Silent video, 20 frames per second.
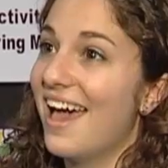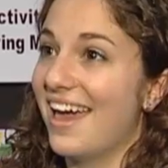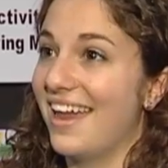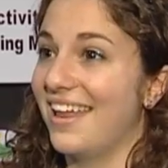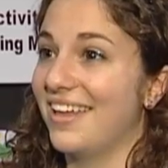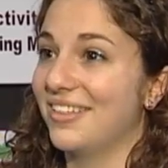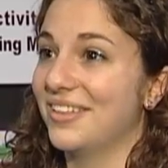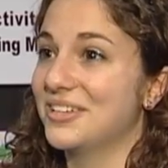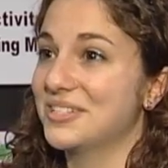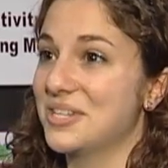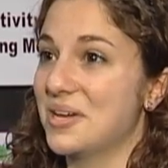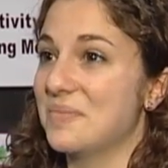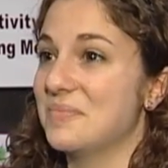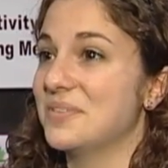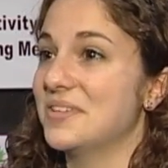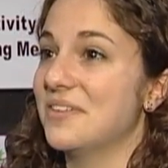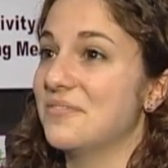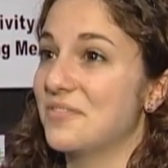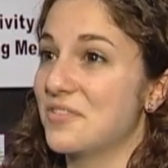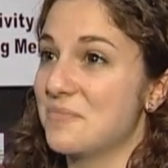I looked up
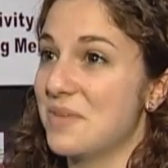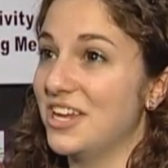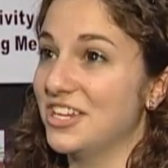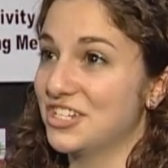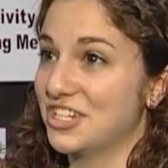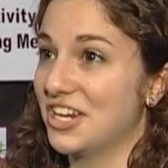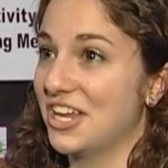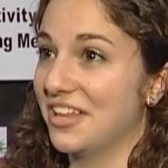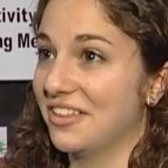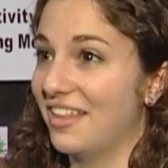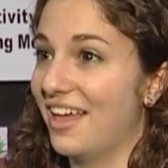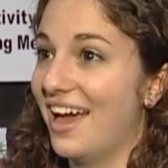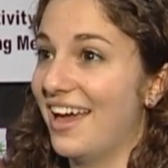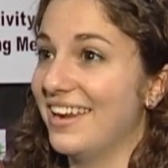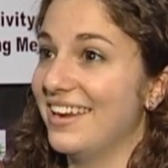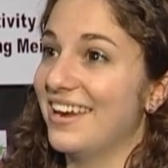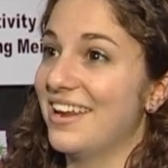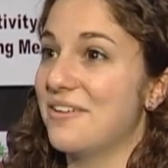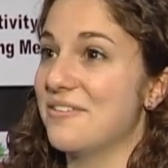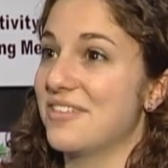information online
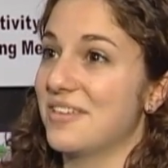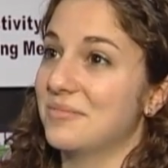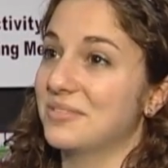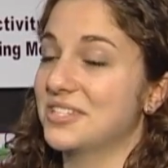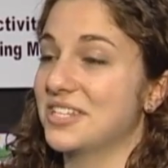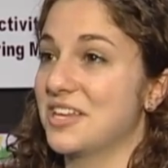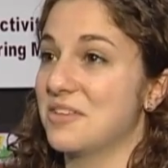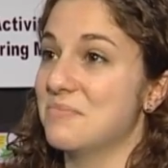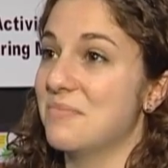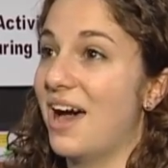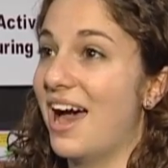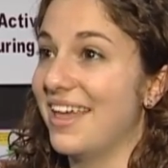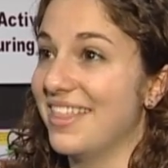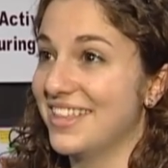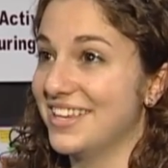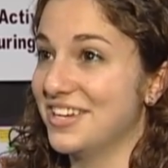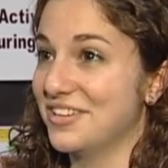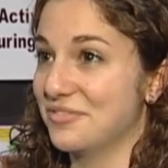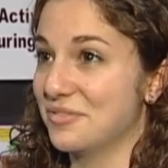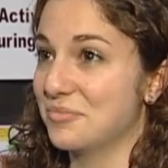and I was able to combine
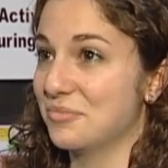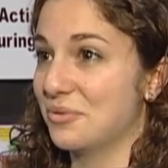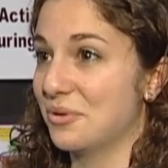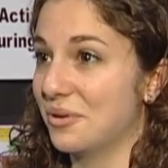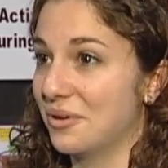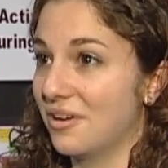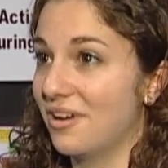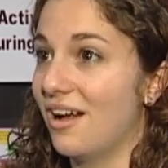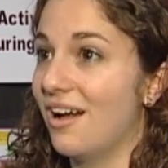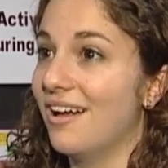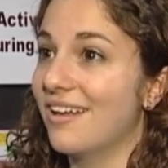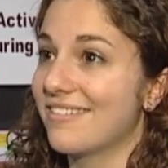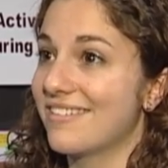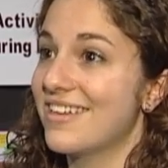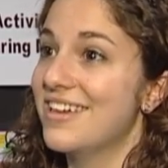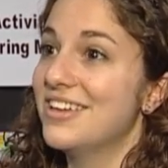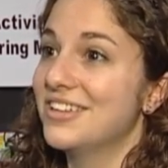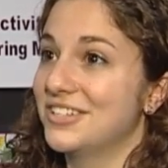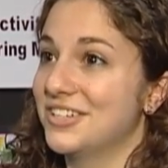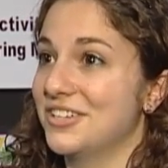the different protocols
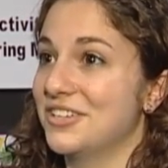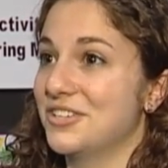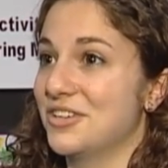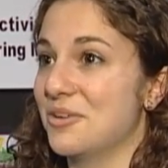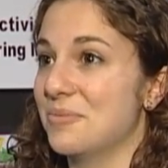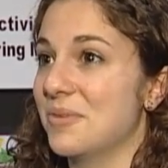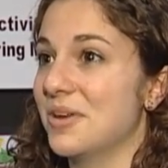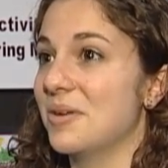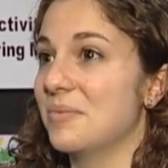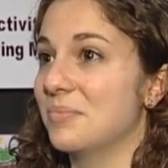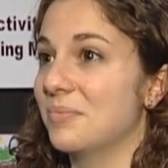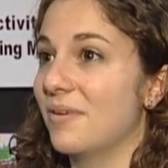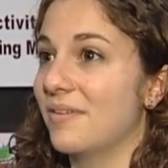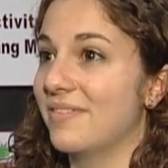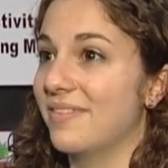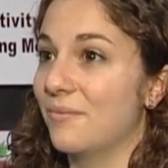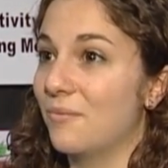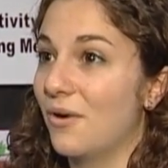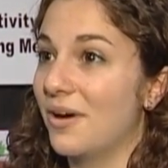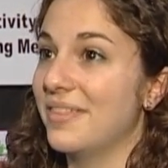to determine
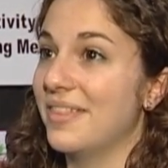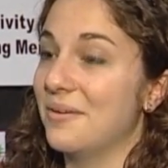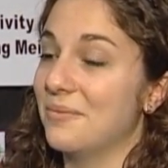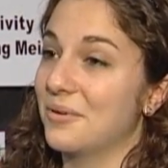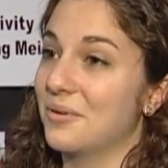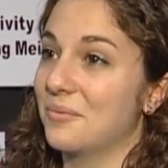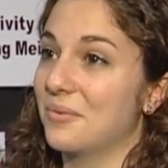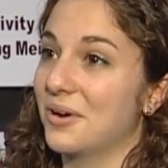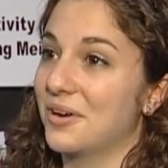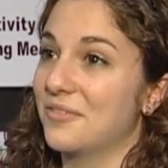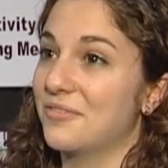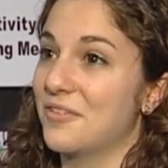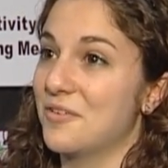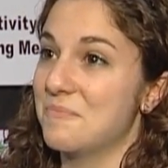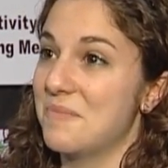the one that would work for